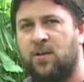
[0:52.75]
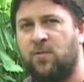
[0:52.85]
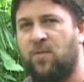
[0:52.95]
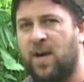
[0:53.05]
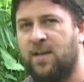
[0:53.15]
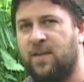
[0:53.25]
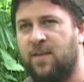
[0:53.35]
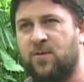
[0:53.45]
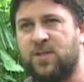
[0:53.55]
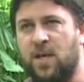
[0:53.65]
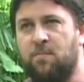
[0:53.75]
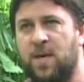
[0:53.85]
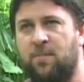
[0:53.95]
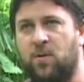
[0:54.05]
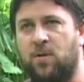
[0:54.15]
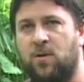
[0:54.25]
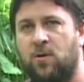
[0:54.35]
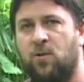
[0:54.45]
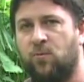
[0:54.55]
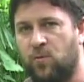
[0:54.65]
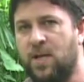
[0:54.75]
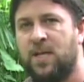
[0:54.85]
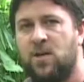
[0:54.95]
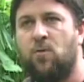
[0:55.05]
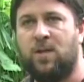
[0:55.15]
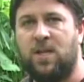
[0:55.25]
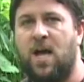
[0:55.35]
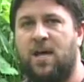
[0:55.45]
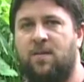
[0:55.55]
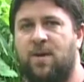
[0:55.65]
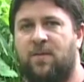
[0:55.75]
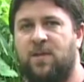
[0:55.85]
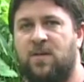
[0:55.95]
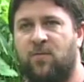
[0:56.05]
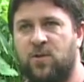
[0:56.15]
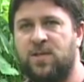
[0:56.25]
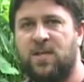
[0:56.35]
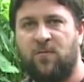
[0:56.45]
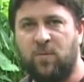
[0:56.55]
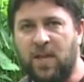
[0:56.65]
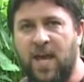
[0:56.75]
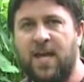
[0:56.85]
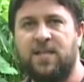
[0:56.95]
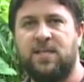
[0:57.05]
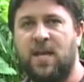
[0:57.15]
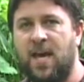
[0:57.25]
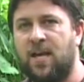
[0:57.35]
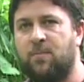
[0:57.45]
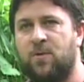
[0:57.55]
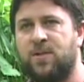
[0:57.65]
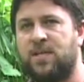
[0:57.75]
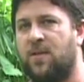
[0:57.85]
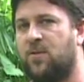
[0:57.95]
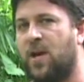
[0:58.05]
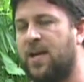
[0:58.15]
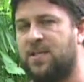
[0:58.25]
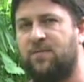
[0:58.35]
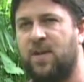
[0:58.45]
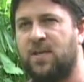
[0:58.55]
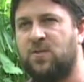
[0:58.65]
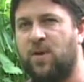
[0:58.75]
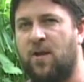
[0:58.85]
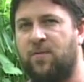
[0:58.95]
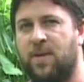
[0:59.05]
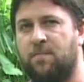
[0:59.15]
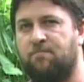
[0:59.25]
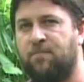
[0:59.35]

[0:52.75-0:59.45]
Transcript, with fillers: you'll find that there are some people who really know a lot about the diversity of plants and animals and other kinds of things around them.